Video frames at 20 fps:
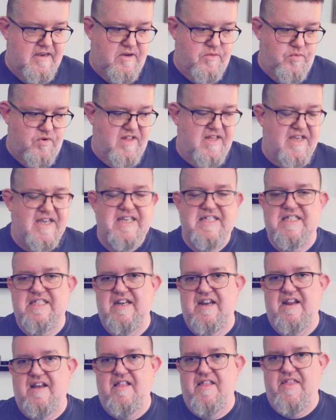really hits
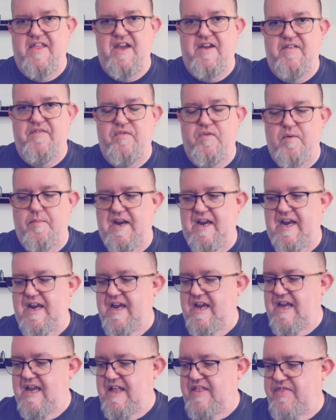the nail on the head for
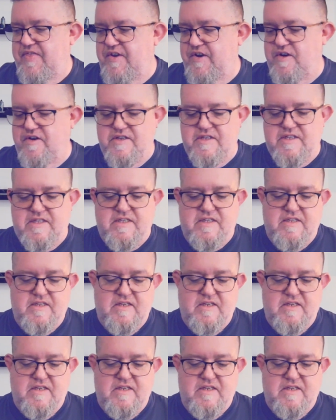me. There's